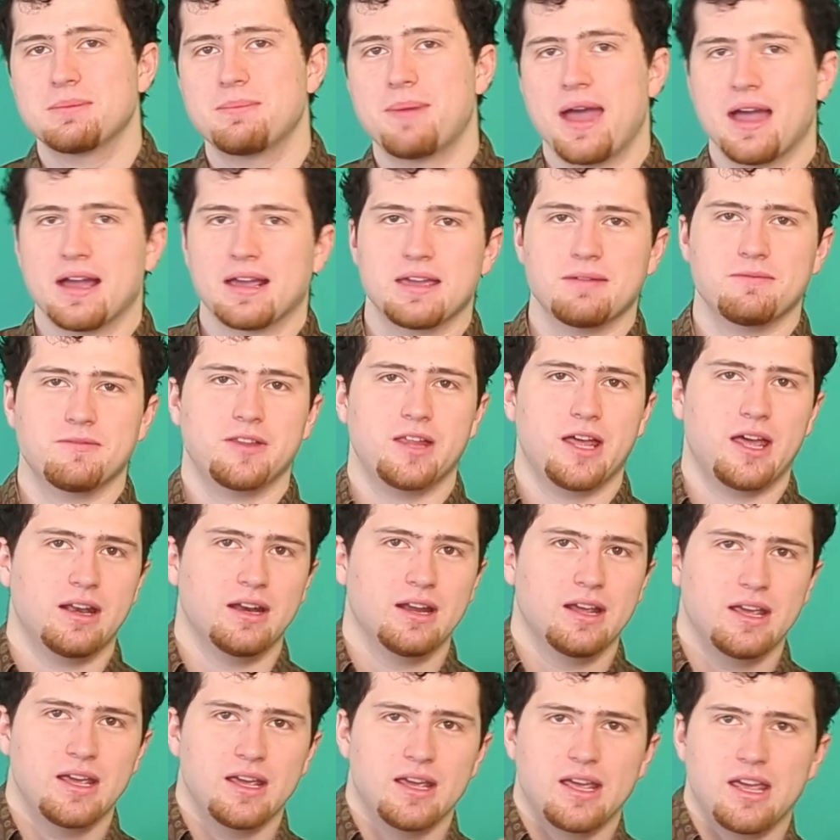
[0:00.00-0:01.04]
about, given that
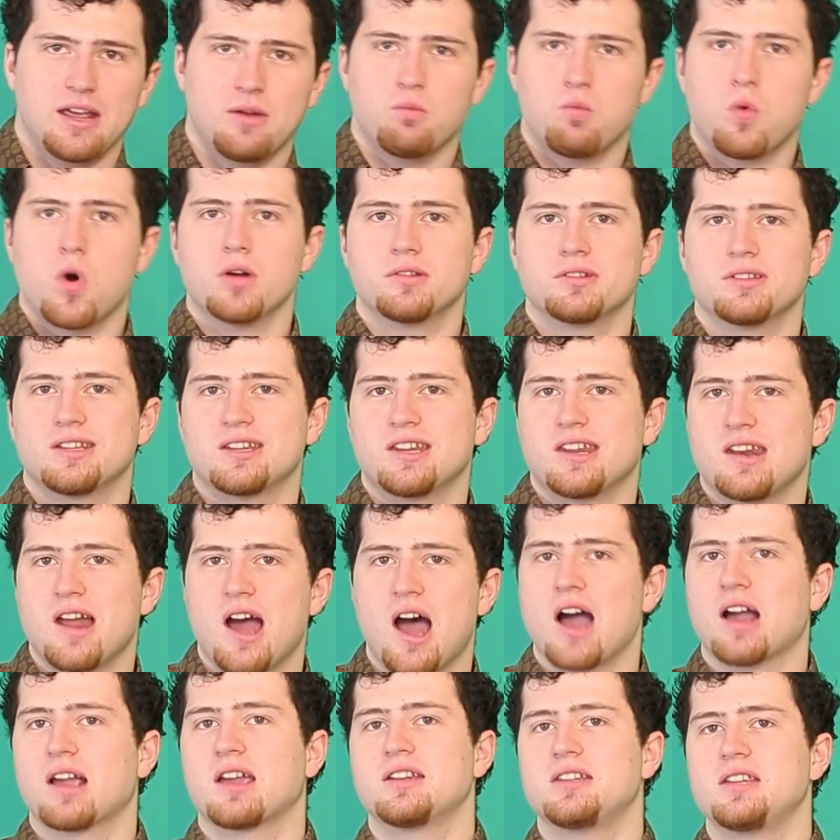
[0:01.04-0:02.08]
it wasn't an
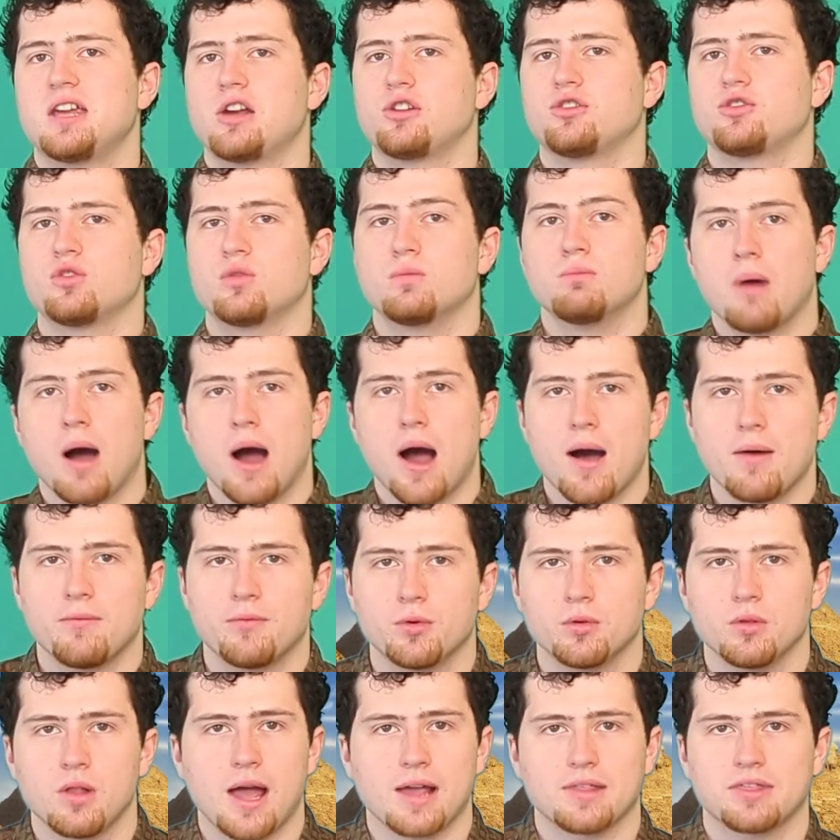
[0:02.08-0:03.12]
architectural
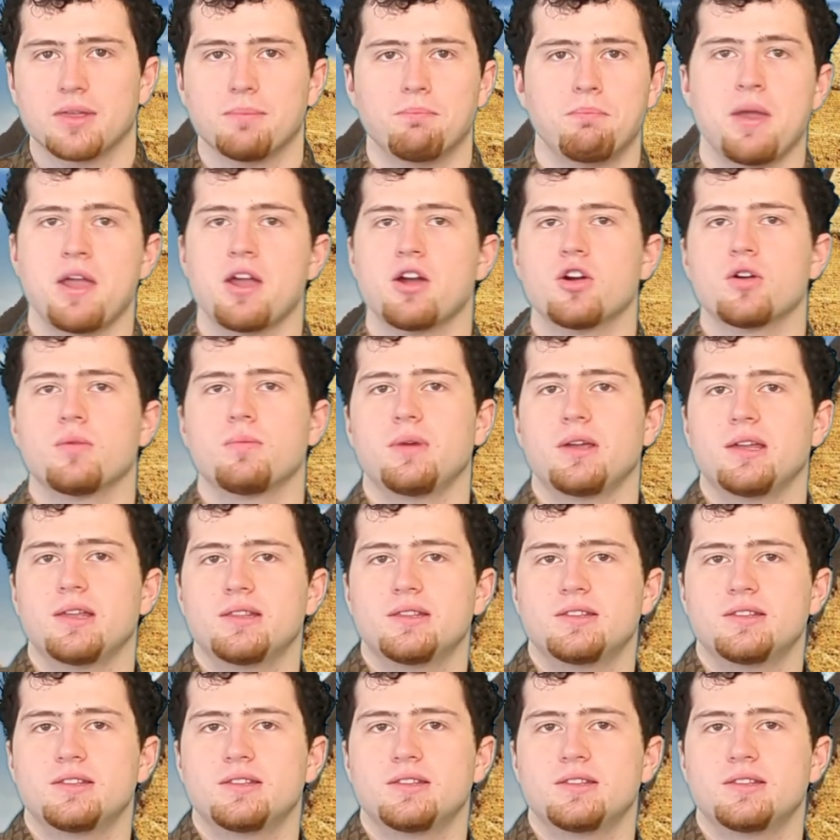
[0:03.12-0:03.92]
marvel like the pyramid